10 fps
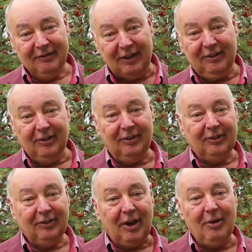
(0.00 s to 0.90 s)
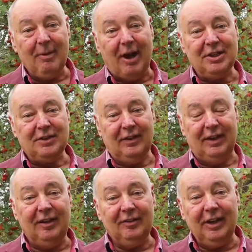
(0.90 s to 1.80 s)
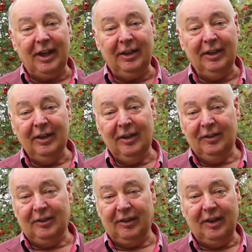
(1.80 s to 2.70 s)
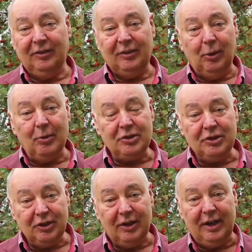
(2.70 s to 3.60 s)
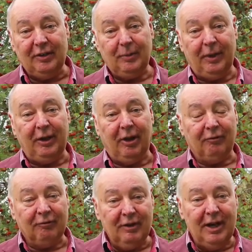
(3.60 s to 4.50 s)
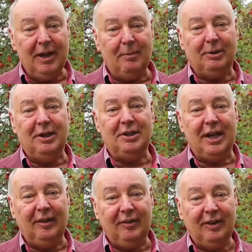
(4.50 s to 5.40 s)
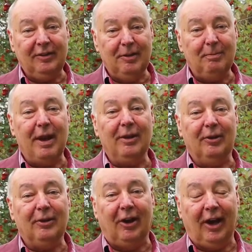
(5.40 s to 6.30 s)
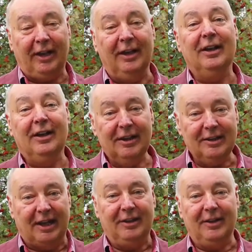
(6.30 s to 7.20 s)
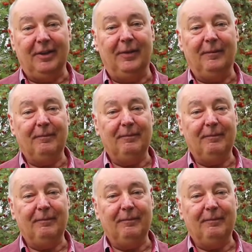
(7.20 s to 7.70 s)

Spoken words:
Thank you so much for listening to these talks during this week. I've really appreciated you being online. Thank you.